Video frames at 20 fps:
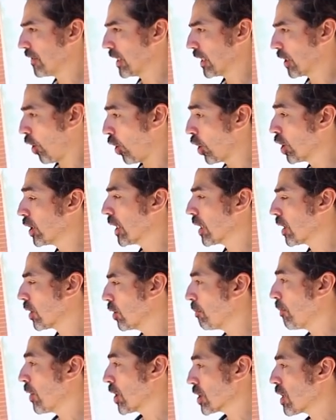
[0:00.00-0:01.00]
and all the
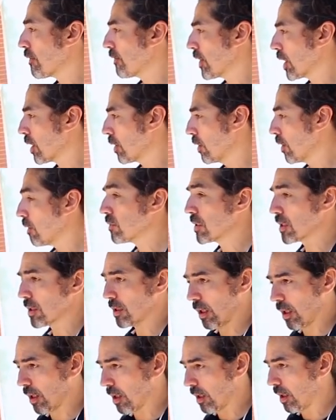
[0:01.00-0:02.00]
most of the clubs
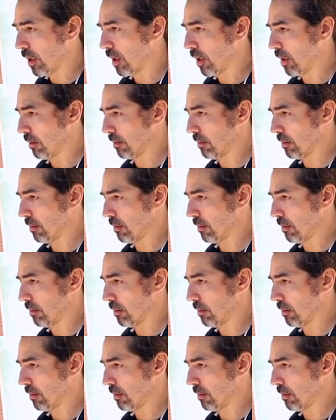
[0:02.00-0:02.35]
uh,